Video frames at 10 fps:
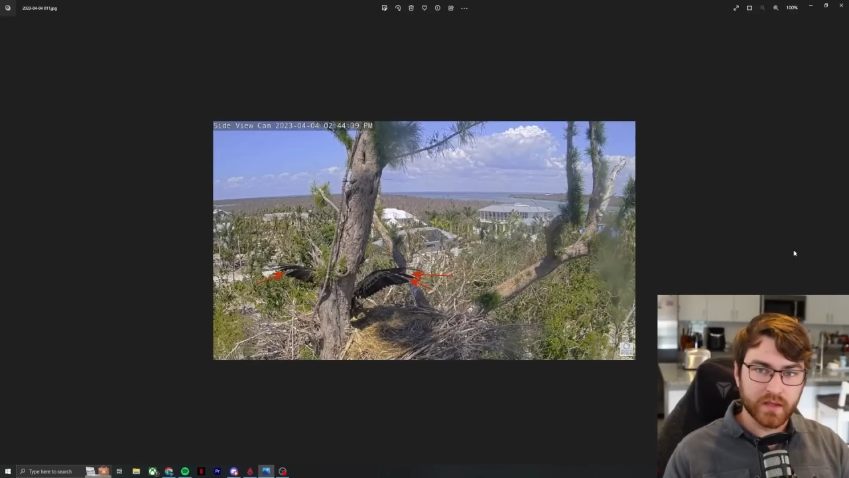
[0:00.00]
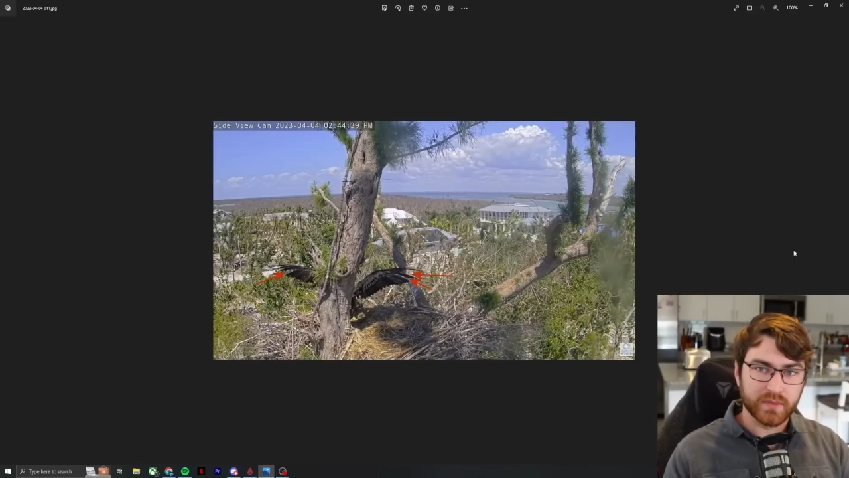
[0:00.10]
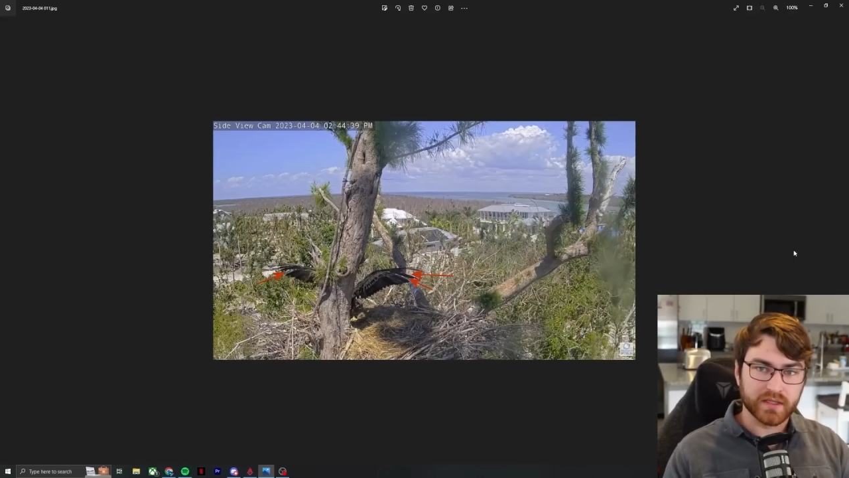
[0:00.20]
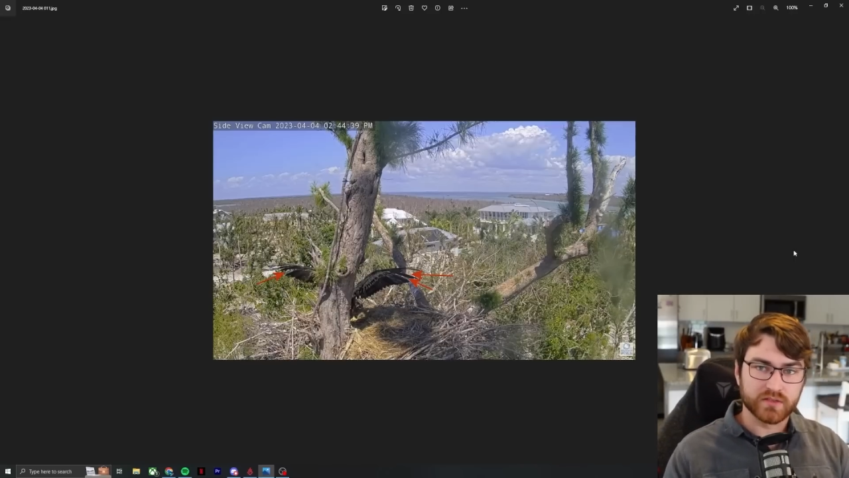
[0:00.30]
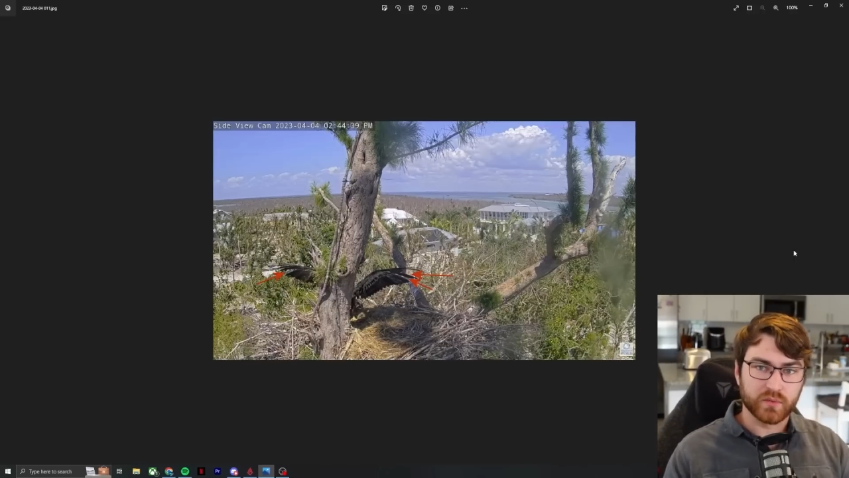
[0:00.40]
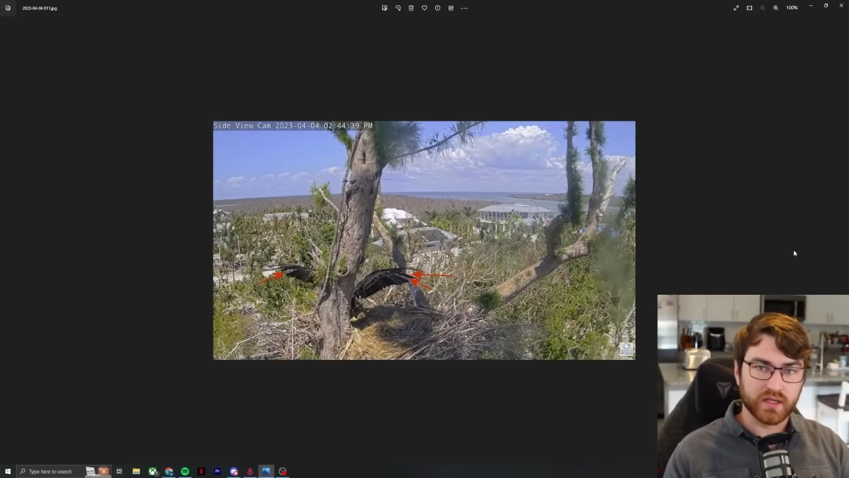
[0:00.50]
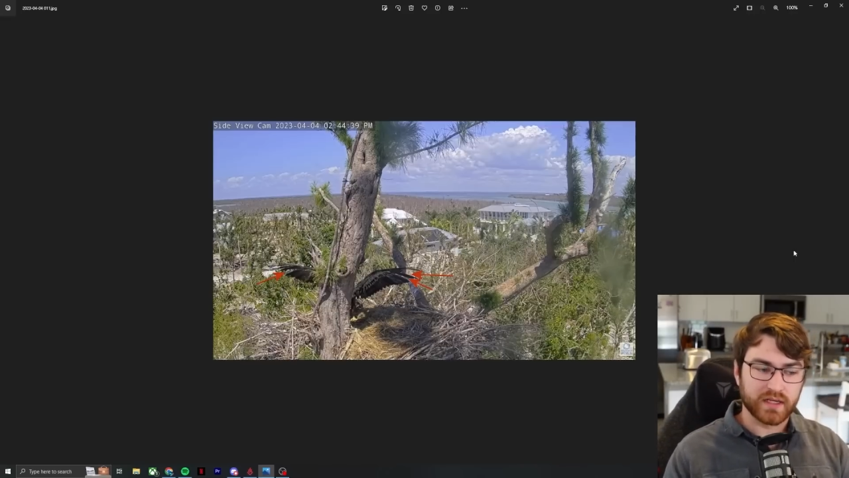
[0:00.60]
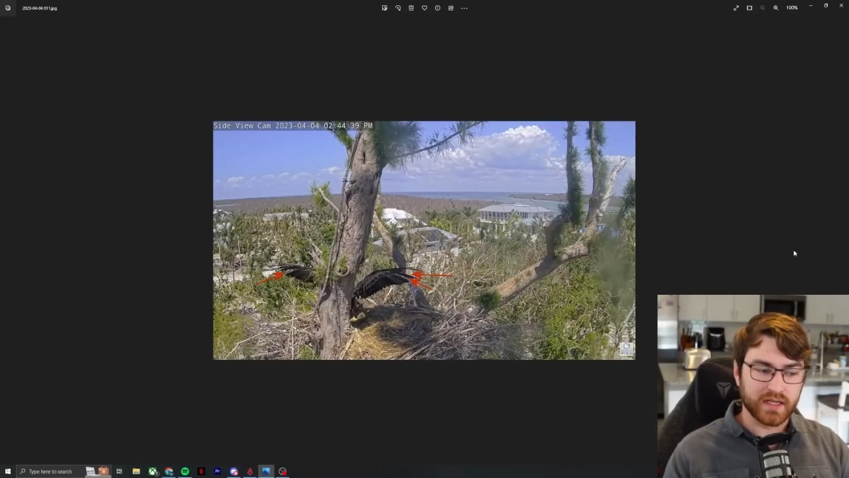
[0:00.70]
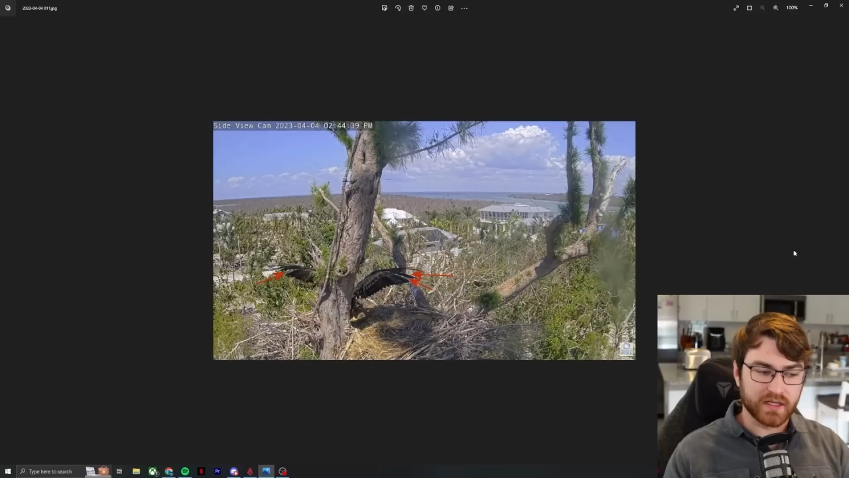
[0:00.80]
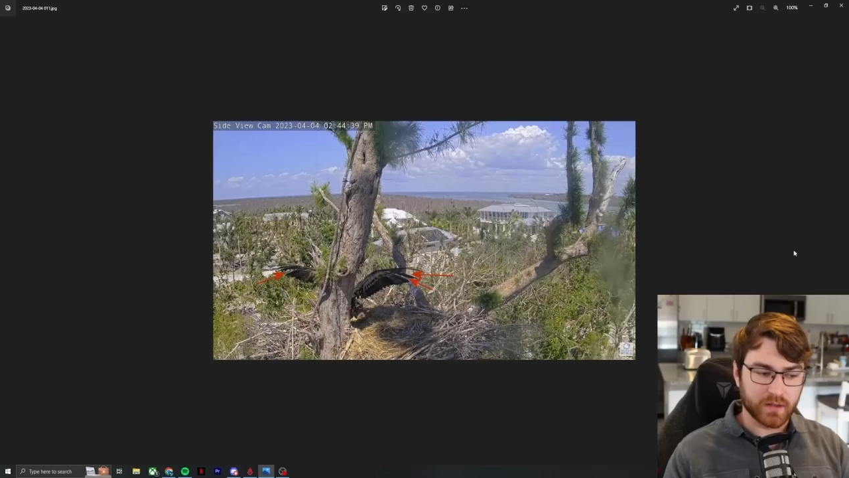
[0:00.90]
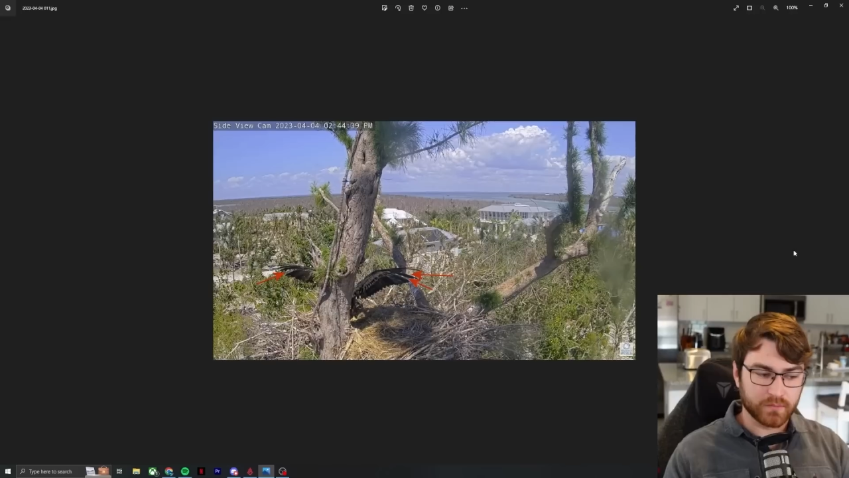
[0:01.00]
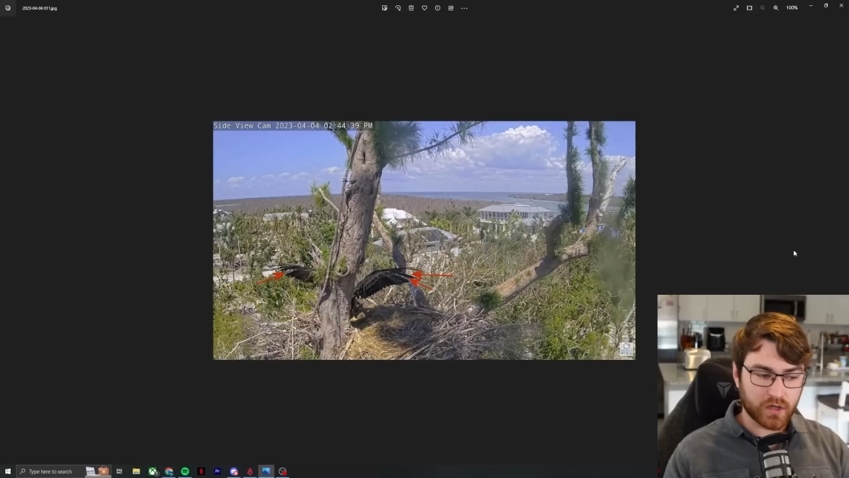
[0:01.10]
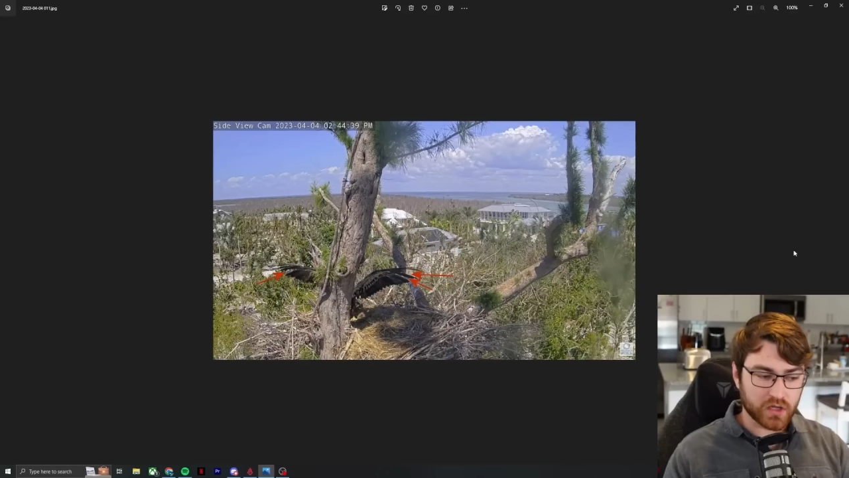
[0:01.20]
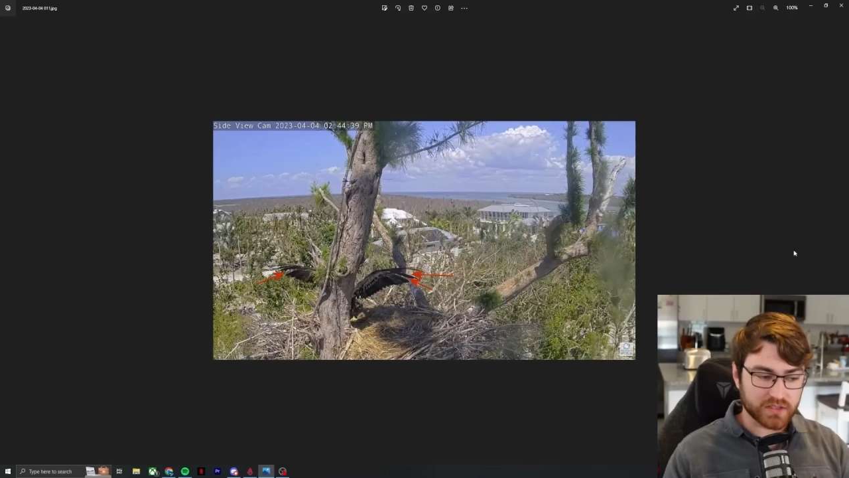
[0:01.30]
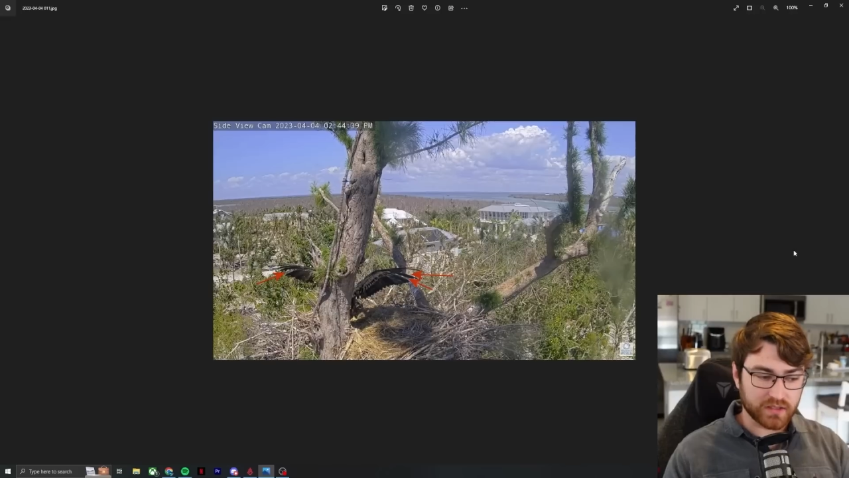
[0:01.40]
because we could end up
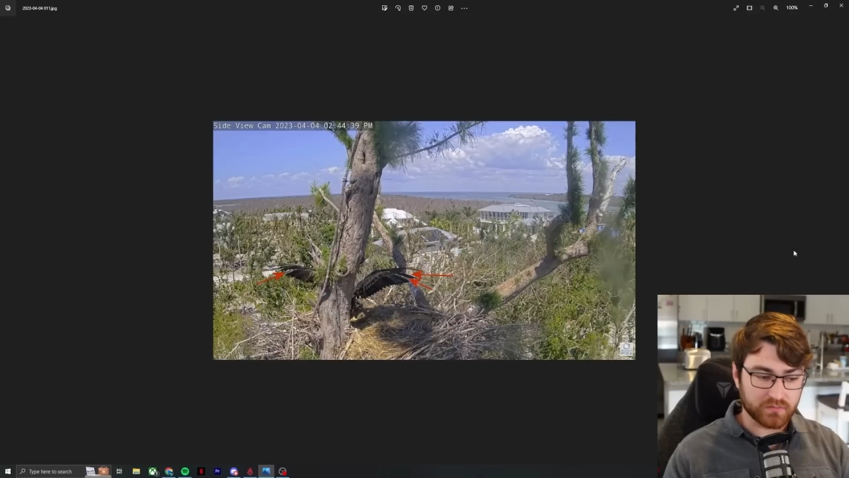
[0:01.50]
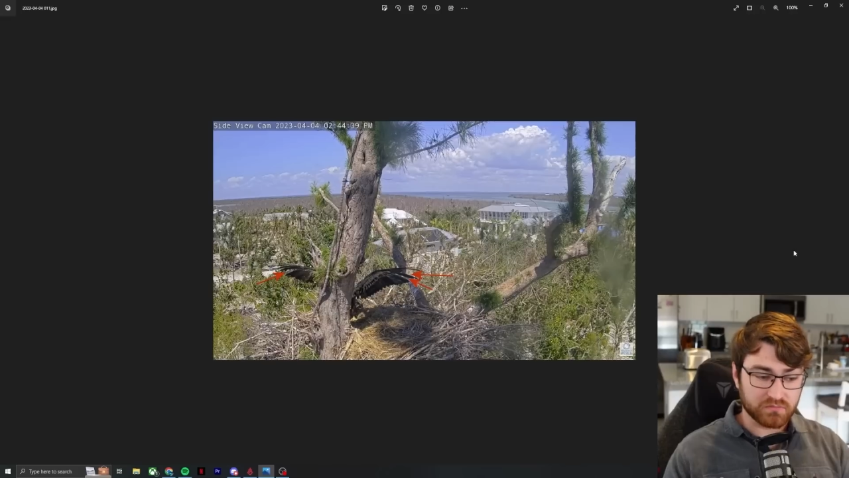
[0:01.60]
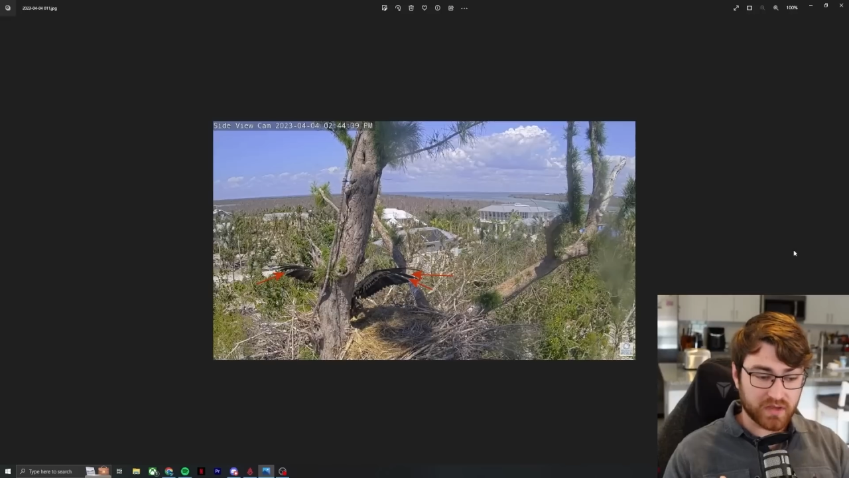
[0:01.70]
causing